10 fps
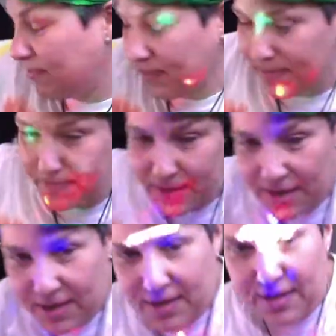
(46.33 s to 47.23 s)
But
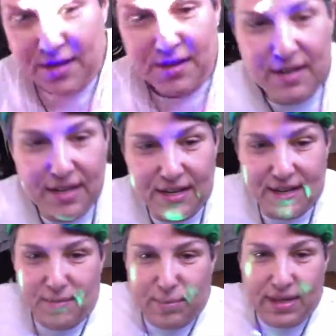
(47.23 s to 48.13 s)
all right, you
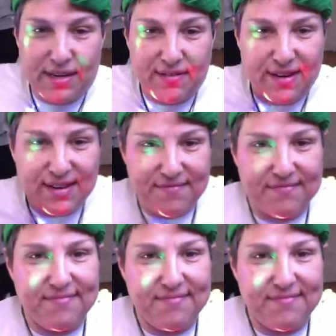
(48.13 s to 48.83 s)
get a blanket, right?